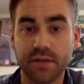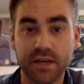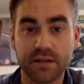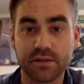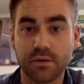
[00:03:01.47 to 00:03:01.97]

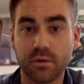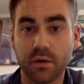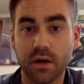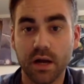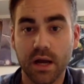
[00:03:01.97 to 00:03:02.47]
things,
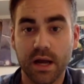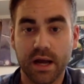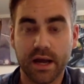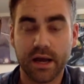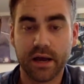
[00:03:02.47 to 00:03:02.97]
or
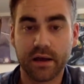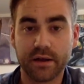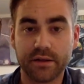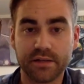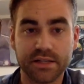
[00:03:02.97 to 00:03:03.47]

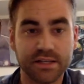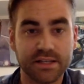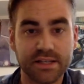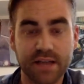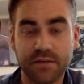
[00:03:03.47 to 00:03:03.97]
there's just a
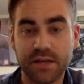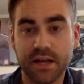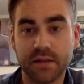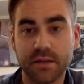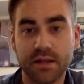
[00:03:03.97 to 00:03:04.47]
safety
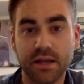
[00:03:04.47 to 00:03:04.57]
element.